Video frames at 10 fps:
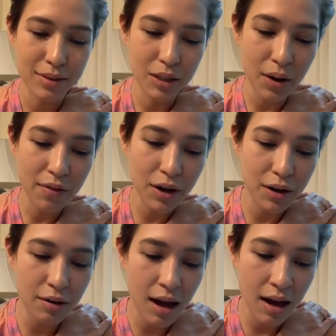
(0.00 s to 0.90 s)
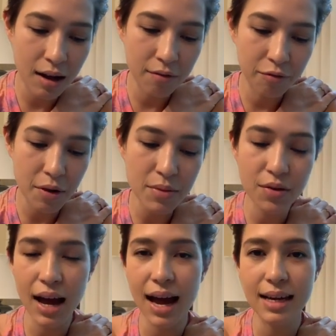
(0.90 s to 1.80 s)
So I've heard from
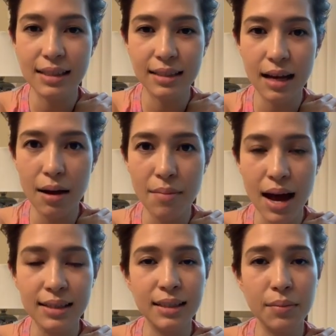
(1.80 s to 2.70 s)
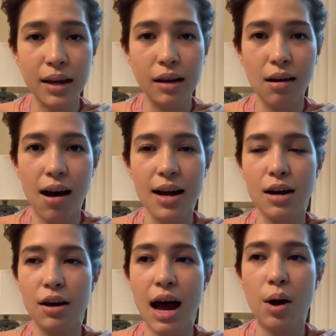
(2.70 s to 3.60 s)
you guys ask me a
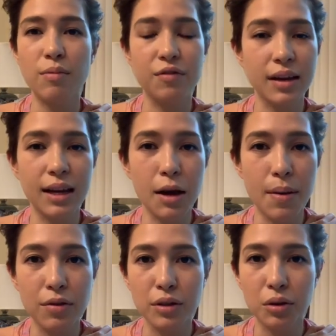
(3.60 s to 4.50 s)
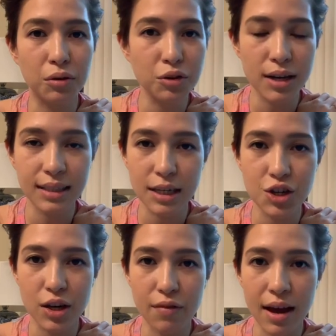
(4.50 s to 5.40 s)
lot on how I'm feeling about this whole
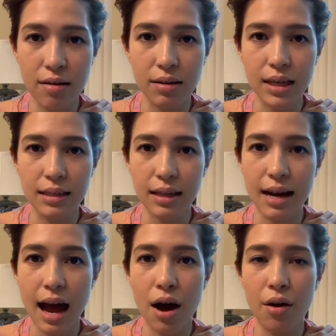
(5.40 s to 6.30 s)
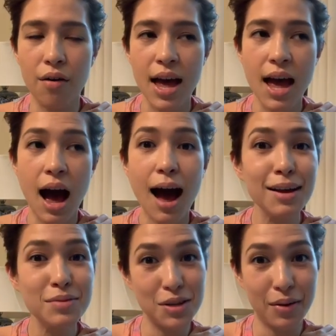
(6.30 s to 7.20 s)
transition of Henry's and how
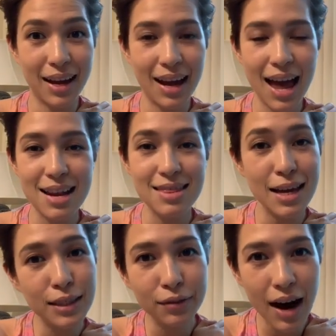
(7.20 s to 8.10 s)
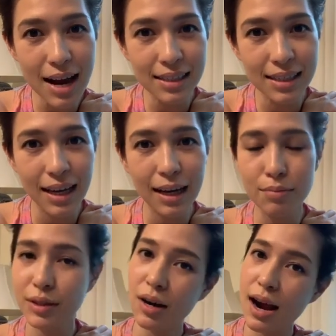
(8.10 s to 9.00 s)
I'm doing. And thanks for asking.
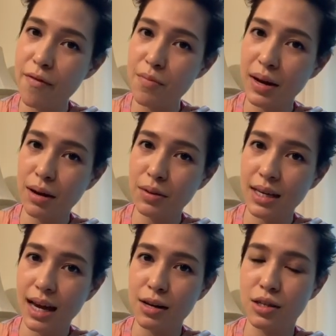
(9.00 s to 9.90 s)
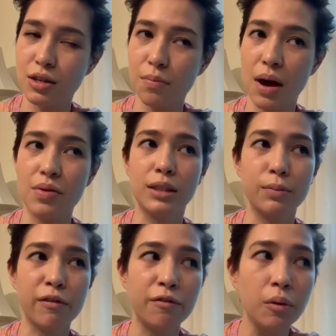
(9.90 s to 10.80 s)
I'm sorry I haven't been able to get to you about this
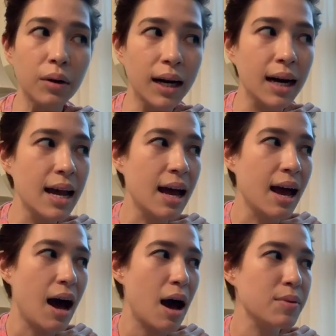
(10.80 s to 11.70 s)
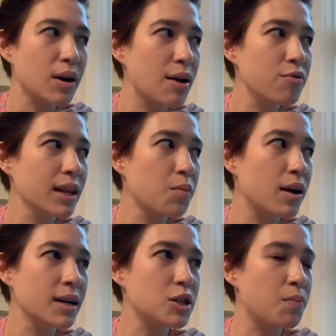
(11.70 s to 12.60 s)
before. You know, I really
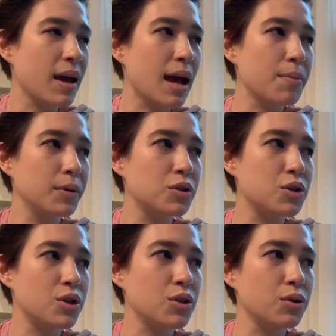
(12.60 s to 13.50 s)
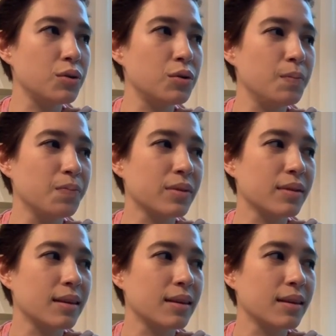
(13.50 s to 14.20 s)
wanted to be able to